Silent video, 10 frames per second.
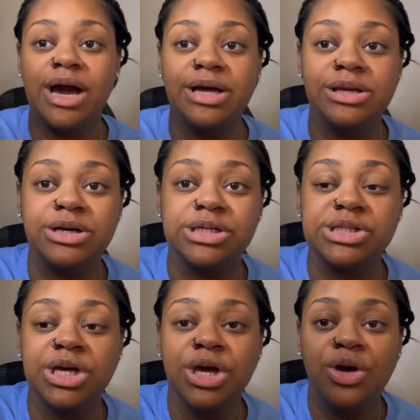it looks.
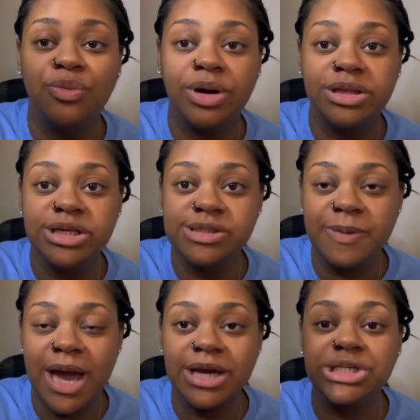One of these
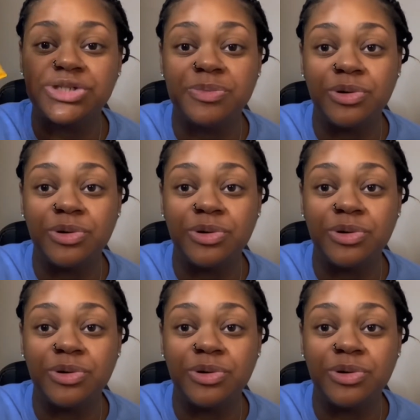packets, you pour